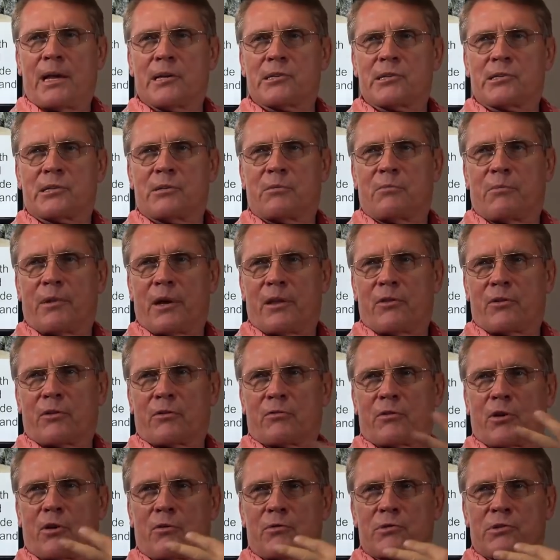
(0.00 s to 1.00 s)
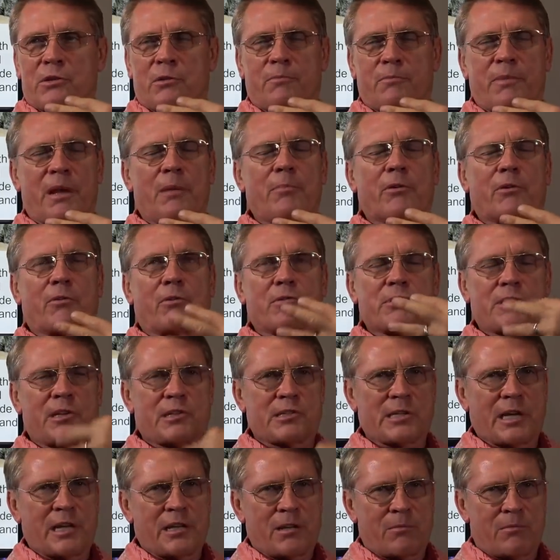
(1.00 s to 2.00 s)
has the mother grows, the baby grows
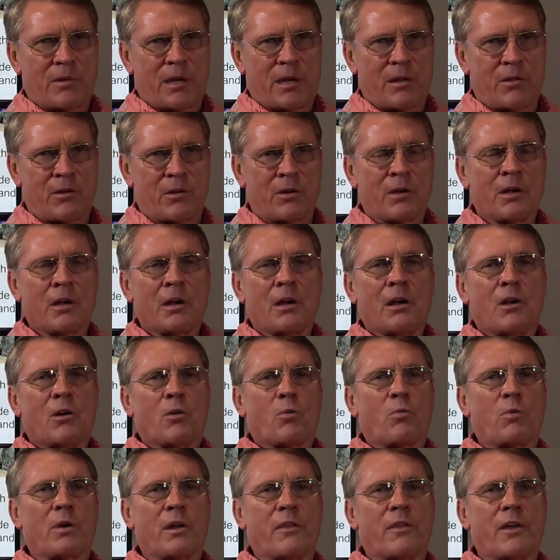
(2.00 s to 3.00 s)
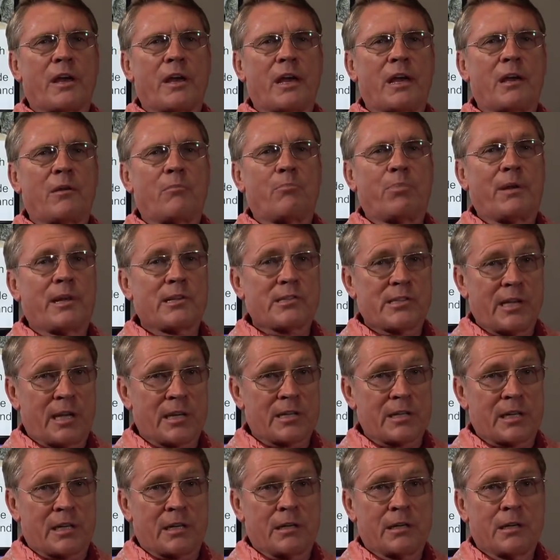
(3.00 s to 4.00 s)
inside the mother with a
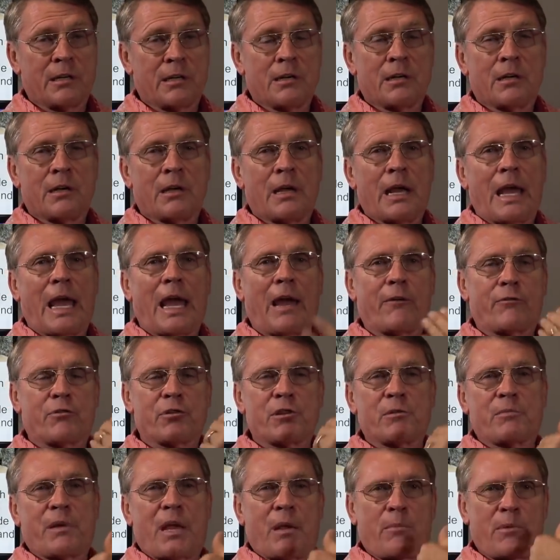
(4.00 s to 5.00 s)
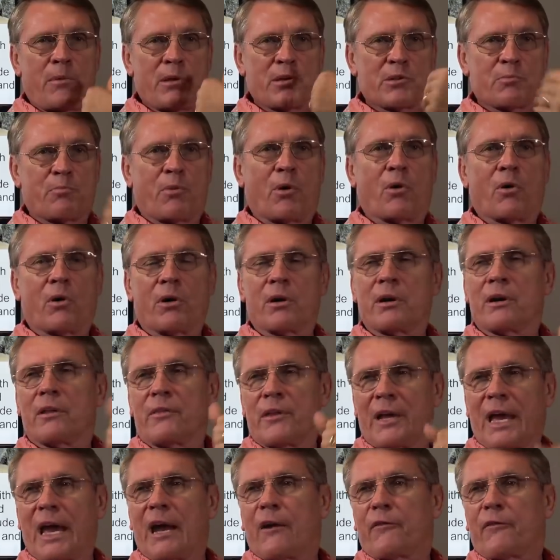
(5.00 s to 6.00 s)
placenta. After the baby is born, the